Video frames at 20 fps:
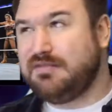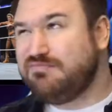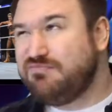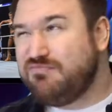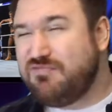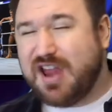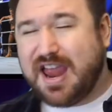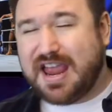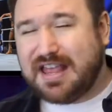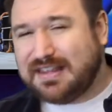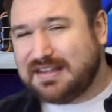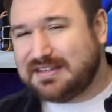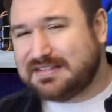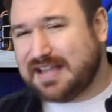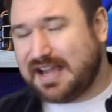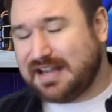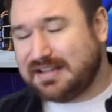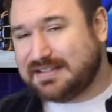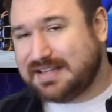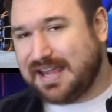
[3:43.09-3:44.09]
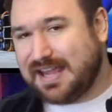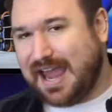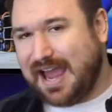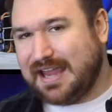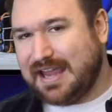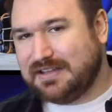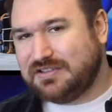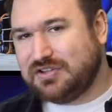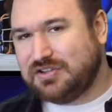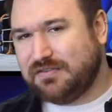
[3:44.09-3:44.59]
to get
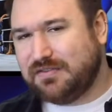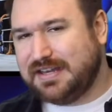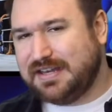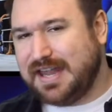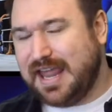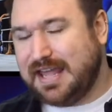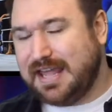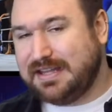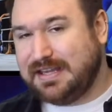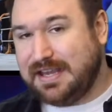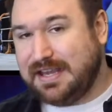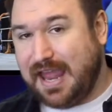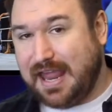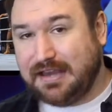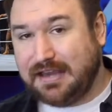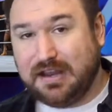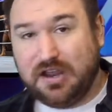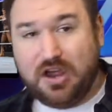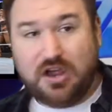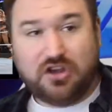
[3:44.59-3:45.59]
at each other near the end.